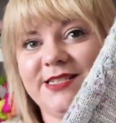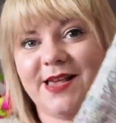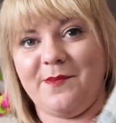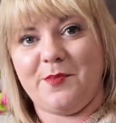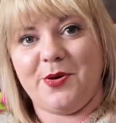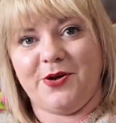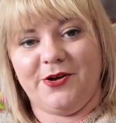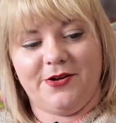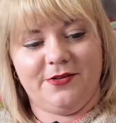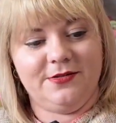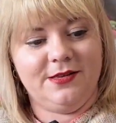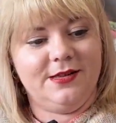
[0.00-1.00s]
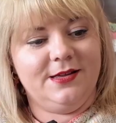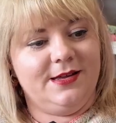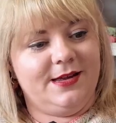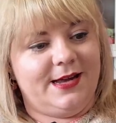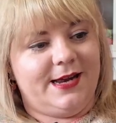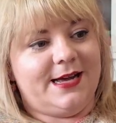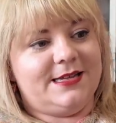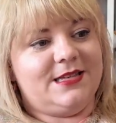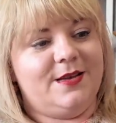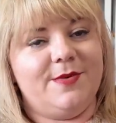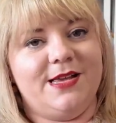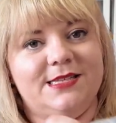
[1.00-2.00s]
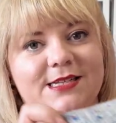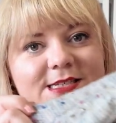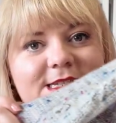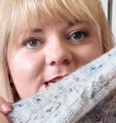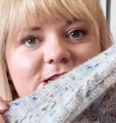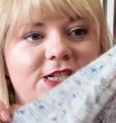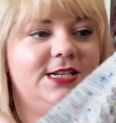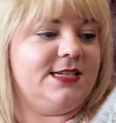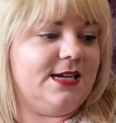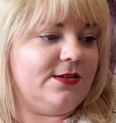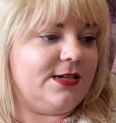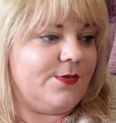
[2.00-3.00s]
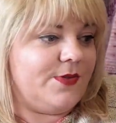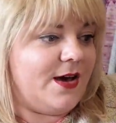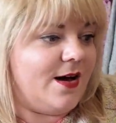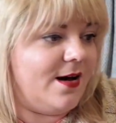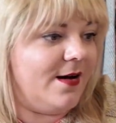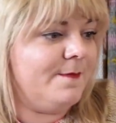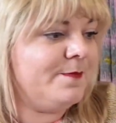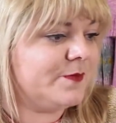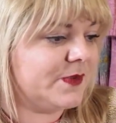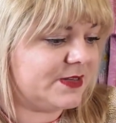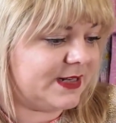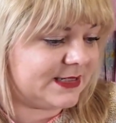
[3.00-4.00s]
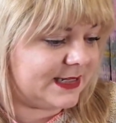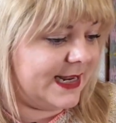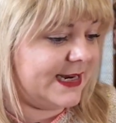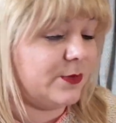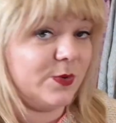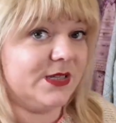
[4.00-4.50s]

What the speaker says: Set and Pearl, and it has the amazing stitch detail down the arm. So that's Lady